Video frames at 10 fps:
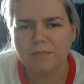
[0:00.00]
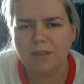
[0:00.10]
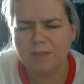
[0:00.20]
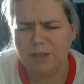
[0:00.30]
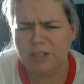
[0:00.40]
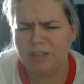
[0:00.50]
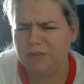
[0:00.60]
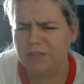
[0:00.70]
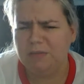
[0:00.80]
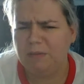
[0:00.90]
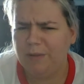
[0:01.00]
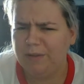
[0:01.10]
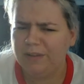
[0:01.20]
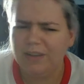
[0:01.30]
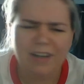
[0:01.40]
especially if it was to my
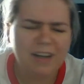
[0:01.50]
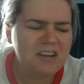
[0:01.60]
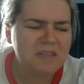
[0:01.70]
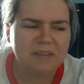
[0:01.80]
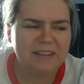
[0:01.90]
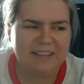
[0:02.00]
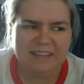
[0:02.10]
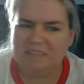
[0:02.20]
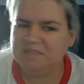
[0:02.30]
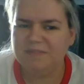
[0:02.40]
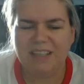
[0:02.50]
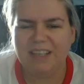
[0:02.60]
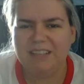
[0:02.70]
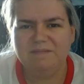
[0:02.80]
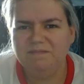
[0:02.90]
brother. But like
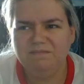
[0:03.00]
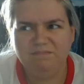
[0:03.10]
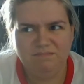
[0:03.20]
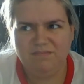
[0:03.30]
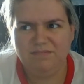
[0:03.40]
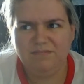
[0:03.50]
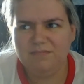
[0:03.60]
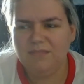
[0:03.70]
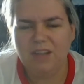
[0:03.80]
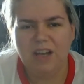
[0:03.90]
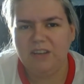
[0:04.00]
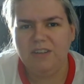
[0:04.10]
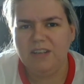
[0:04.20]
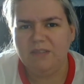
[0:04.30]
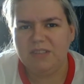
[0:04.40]
that, I
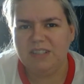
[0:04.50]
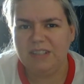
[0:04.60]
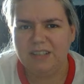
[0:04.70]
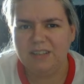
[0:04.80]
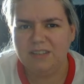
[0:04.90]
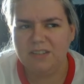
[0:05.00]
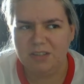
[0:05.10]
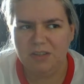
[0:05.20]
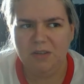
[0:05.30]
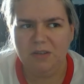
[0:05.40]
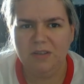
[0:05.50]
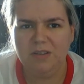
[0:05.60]
could never say that to